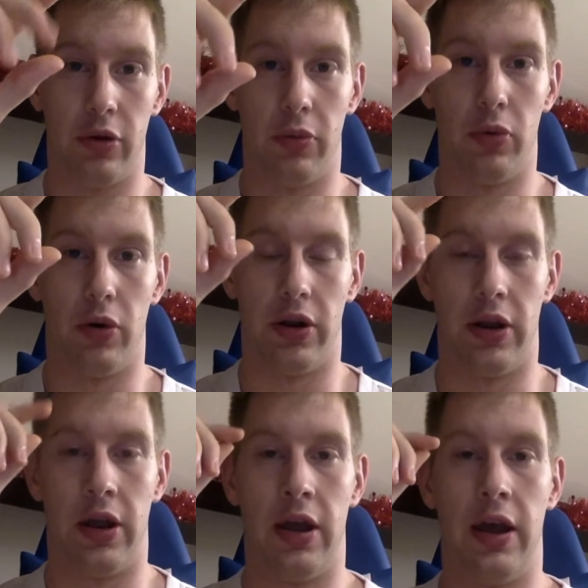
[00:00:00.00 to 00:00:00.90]
number one.
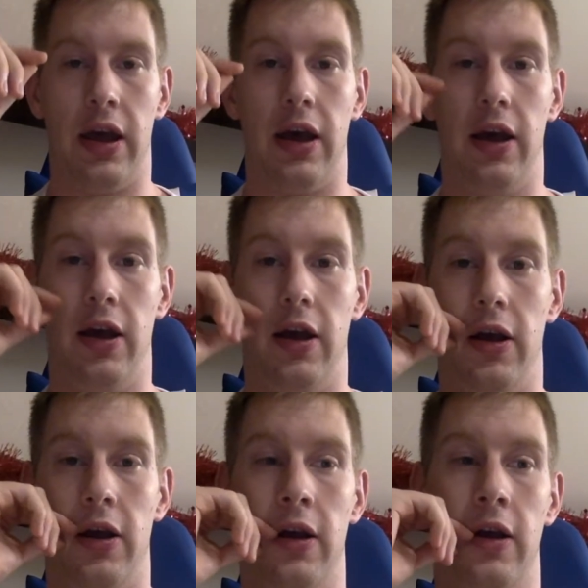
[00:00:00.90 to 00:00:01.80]

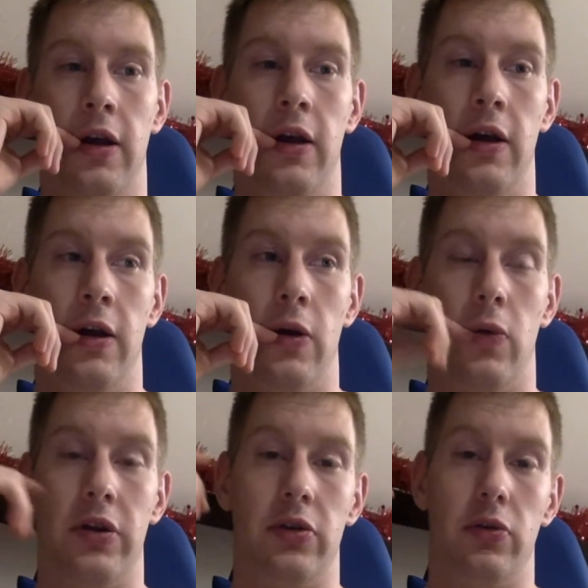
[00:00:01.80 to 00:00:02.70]
Uh,
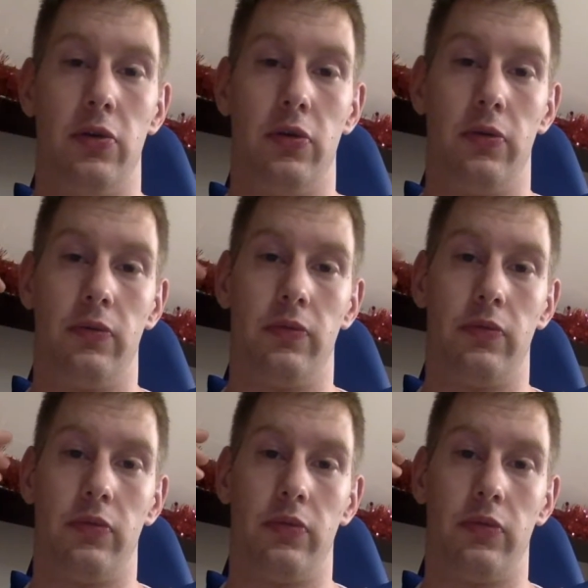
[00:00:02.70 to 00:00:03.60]
when you
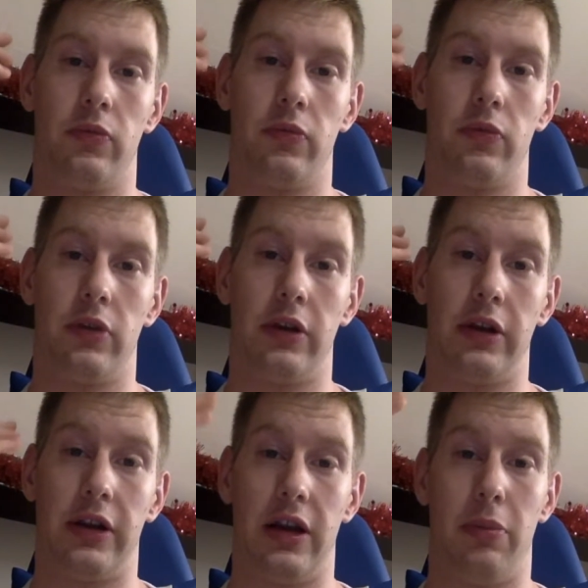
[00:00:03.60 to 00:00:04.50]

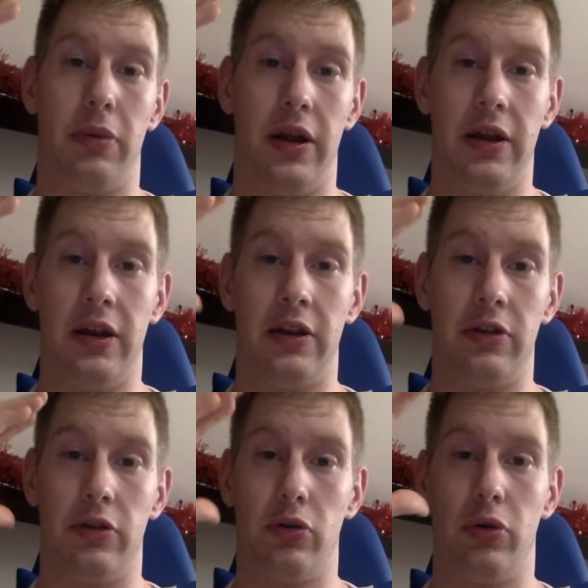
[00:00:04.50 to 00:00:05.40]
get a plan and
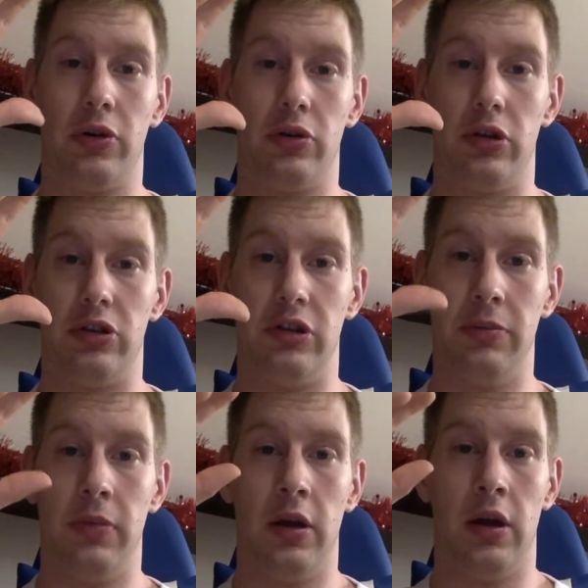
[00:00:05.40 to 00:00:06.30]
you go into the gym,
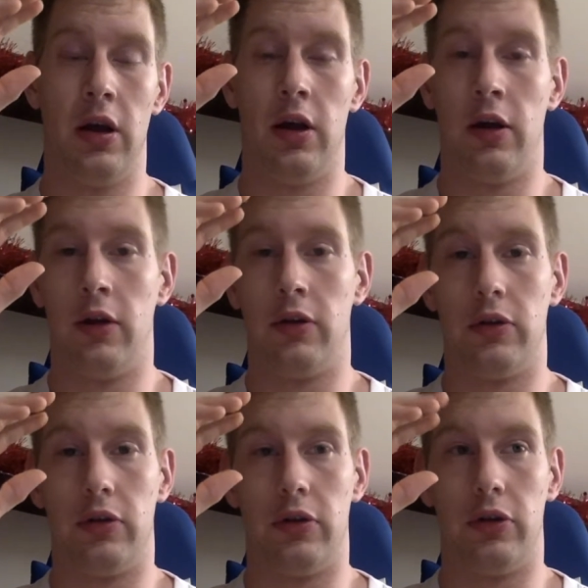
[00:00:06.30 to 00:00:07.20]

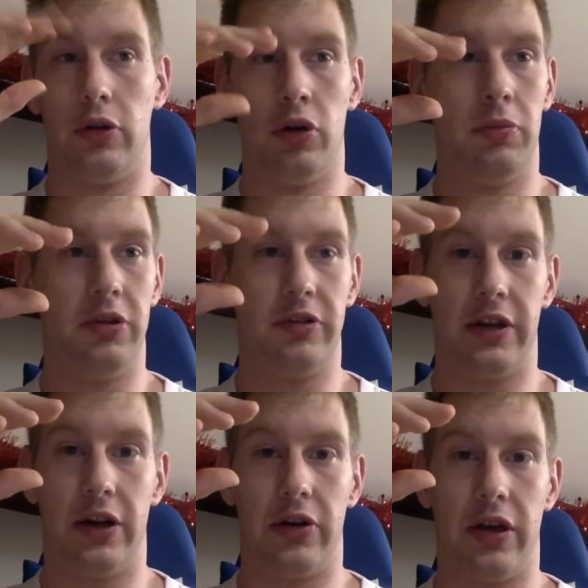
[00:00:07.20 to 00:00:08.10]
don't be
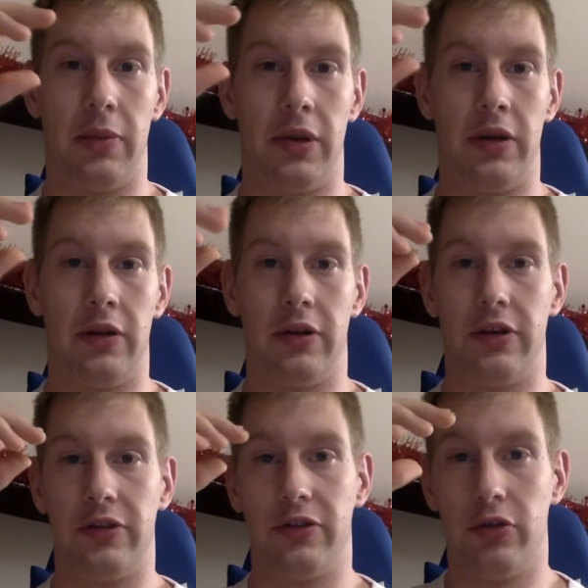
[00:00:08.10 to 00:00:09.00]
scared. I mean,
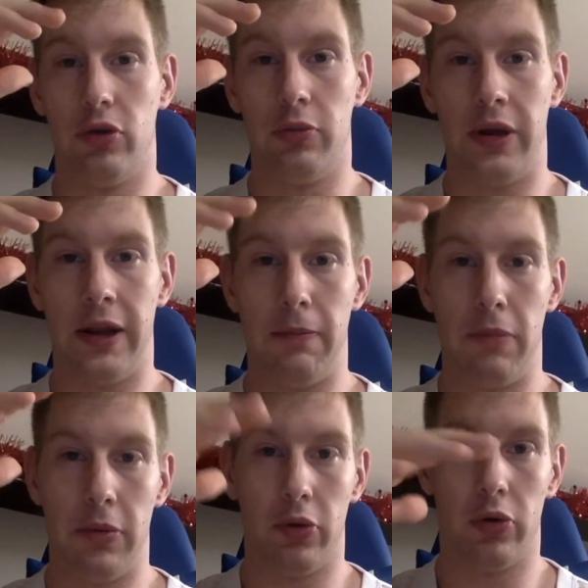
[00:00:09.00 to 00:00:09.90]
there's so many
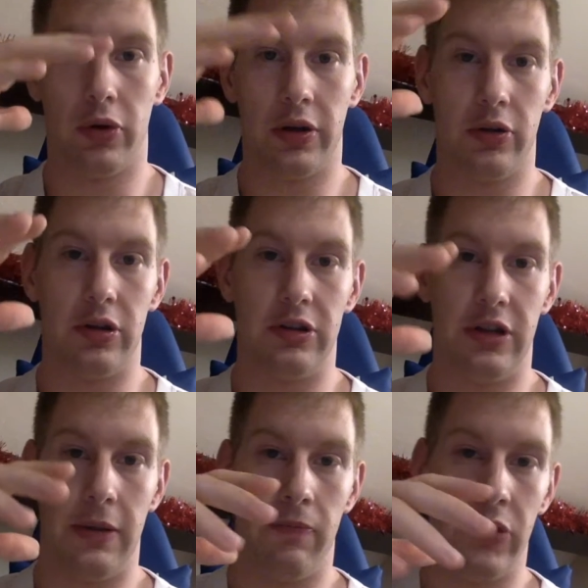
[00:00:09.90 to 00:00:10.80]
people going to the
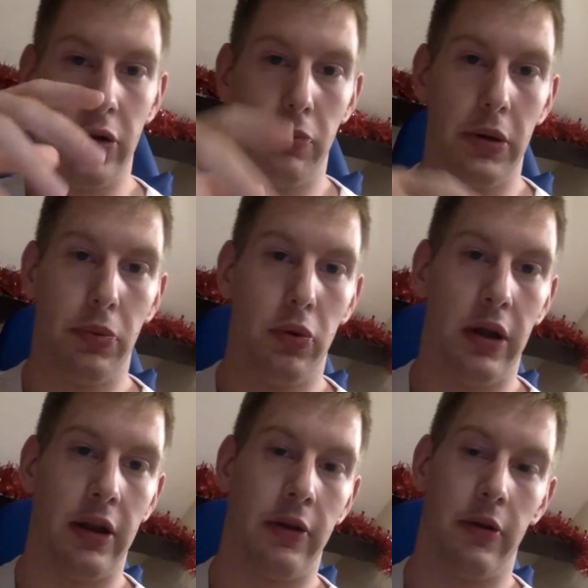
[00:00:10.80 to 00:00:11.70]
gym, new people,
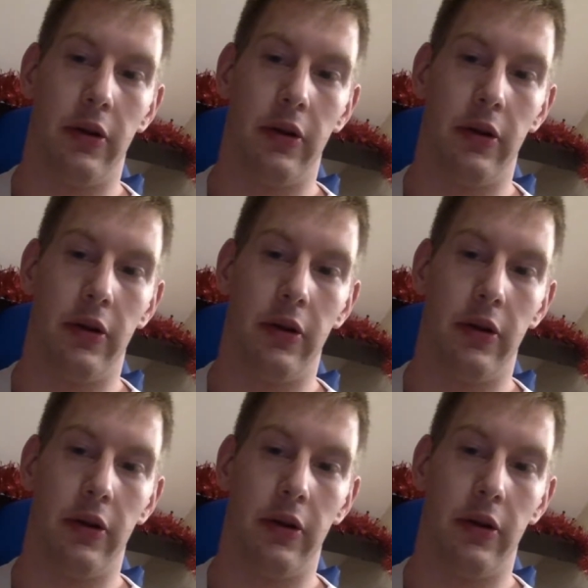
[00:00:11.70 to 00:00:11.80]
and